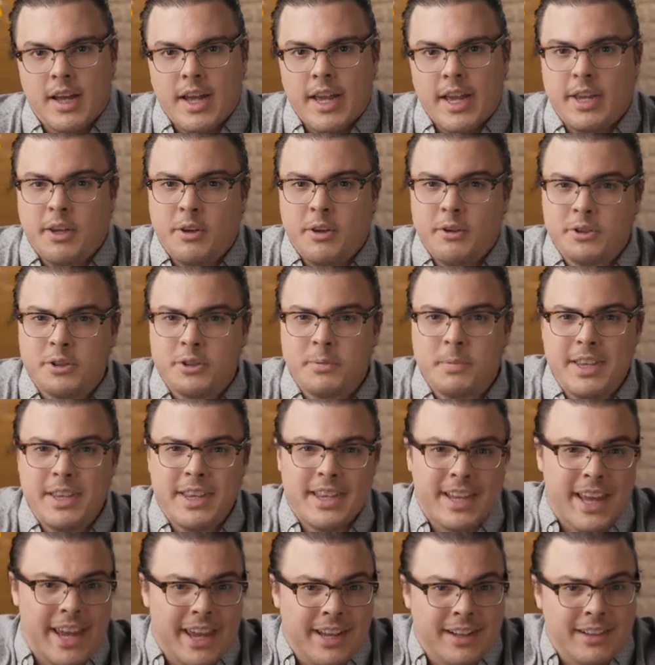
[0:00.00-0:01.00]
It used to be
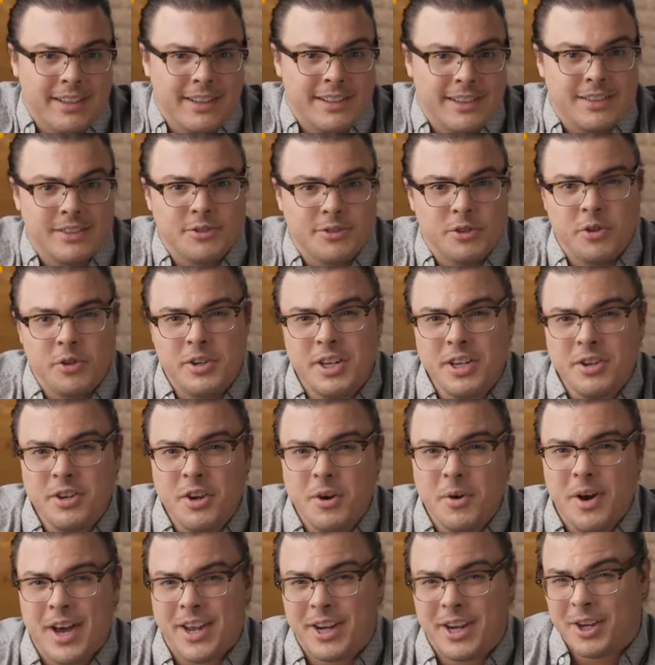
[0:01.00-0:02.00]
that analysts who didn't
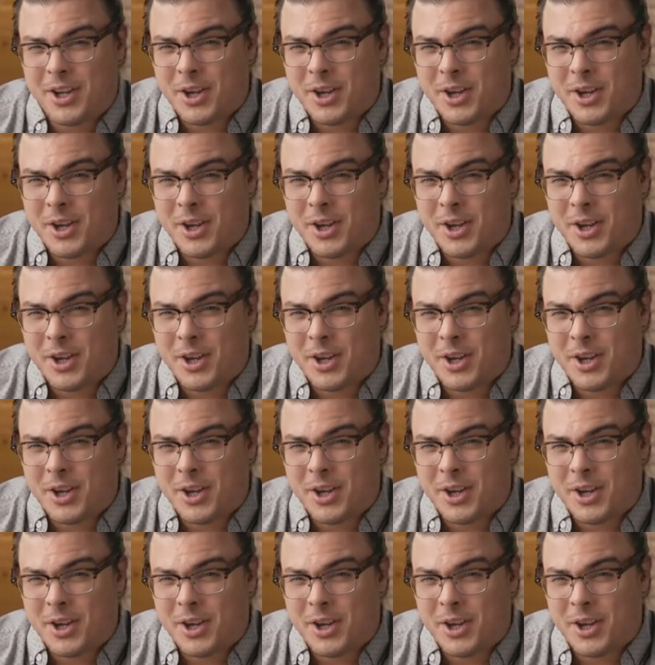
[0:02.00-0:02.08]
know how to